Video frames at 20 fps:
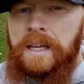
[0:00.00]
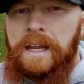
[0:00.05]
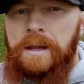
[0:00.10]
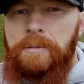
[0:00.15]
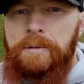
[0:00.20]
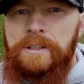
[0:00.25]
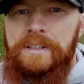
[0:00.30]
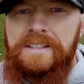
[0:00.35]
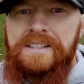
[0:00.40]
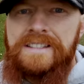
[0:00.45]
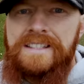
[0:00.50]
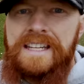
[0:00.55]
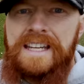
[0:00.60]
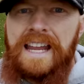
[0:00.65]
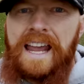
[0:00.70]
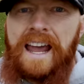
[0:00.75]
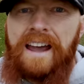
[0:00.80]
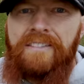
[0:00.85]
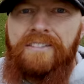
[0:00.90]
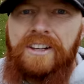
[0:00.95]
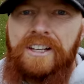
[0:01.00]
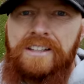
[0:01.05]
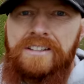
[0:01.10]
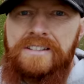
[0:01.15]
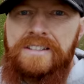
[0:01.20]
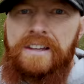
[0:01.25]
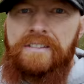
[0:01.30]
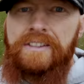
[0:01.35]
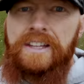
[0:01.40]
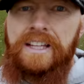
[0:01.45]
be able to see
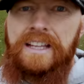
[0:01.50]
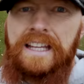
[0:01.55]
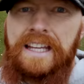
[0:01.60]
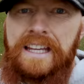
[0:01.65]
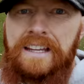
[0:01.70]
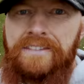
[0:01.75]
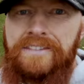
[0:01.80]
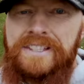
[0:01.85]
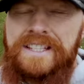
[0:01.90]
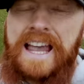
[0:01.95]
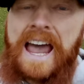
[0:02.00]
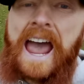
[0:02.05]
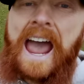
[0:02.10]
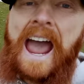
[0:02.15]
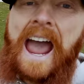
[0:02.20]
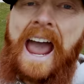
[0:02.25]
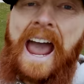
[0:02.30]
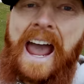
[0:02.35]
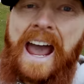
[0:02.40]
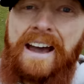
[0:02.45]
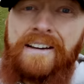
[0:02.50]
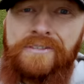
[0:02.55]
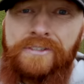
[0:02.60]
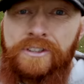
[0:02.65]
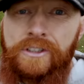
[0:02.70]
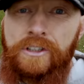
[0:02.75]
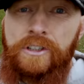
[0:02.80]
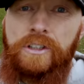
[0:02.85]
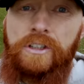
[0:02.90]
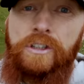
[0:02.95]
evidence of the leaves
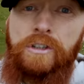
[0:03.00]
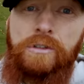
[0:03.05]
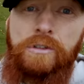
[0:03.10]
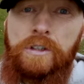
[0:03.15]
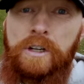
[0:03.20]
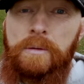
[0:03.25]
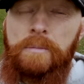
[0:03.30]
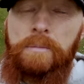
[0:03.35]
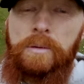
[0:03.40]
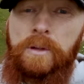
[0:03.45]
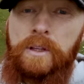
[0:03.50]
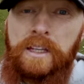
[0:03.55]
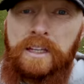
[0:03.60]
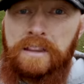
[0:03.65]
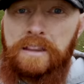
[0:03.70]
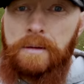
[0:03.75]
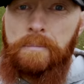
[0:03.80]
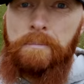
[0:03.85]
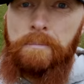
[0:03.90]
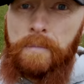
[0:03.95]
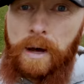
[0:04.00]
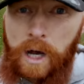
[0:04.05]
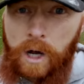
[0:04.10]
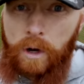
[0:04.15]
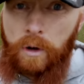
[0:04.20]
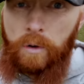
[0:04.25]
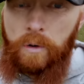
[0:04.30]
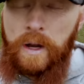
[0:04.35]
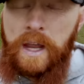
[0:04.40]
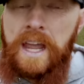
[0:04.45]
after you complete the
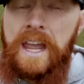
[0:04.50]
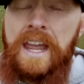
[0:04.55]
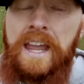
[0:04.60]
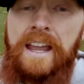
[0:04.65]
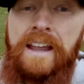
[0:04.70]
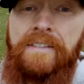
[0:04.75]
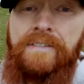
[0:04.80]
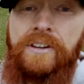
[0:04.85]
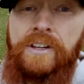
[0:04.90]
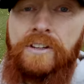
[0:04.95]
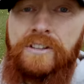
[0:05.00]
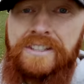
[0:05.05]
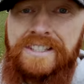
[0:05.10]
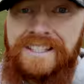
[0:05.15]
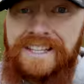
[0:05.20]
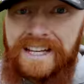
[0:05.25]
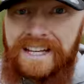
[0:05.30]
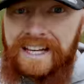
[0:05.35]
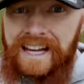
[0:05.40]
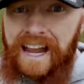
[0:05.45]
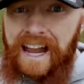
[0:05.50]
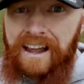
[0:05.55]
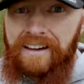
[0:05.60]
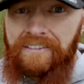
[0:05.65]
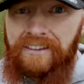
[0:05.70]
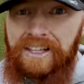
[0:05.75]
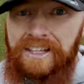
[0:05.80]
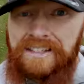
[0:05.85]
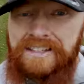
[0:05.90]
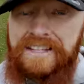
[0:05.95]
mow. If you're seeing
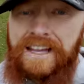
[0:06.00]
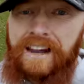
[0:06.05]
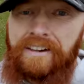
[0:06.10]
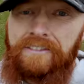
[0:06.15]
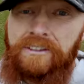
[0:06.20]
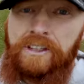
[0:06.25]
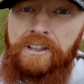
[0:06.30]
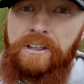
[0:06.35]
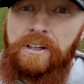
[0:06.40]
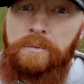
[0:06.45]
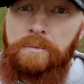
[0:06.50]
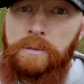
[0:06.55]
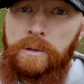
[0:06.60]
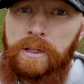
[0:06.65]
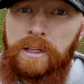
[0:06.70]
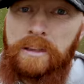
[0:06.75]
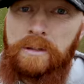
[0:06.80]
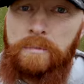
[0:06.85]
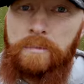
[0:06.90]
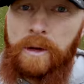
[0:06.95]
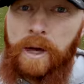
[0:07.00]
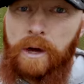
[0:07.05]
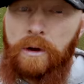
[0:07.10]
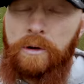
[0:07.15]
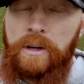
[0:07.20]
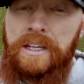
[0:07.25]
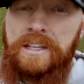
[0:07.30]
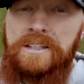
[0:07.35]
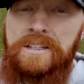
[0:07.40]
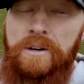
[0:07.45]
evidence after you complete the mow,
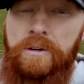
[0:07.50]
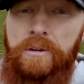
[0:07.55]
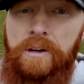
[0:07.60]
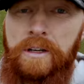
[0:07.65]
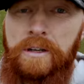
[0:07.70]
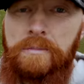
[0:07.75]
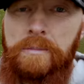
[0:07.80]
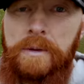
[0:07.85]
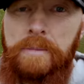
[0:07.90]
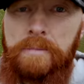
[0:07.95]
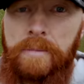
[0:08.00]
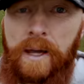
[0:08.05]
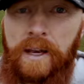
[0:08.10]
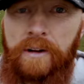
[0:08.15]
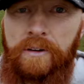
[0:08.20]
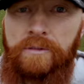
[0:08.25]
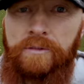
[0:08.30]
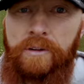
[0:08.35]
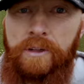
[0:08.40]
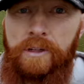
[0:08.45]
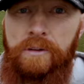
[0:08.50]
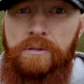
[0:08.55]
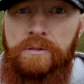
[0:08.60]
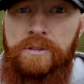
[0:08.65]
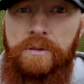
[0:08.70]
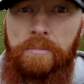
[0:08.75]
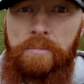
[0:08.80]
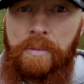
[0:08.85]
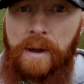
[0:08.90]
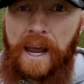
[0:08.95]
it's going to be better for you
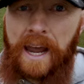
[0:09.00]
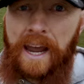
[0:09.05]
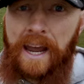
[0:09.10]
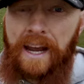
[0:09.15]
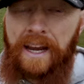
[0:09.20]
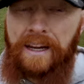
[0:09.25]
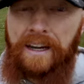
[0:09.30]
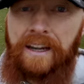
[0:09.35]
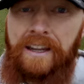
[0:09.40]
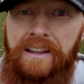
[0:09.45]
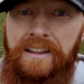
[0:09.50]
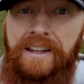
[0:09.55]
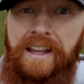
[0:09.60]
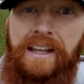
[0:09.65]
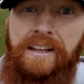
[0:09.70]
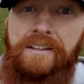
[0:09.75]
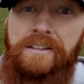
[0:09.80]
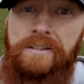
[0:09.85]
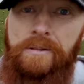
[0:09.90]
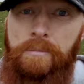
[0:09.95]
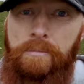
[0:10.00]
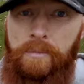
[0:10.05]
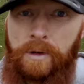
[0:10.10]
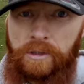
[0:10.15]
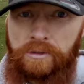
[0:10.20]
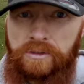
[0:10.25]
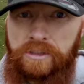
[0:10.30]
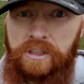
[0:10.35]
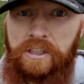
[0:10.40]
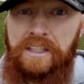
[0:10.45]
to bag than to
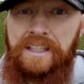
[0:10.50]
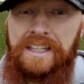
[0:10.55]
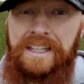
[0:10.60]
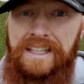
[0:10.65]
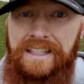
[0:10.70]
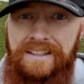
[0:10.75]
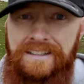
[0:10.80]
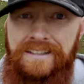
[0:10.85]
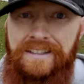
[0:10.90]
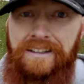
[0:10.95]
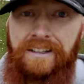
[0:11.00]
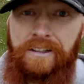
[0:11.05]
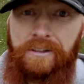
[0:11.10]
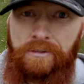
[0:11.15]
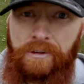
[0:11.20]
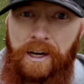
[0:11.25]
mulch it into the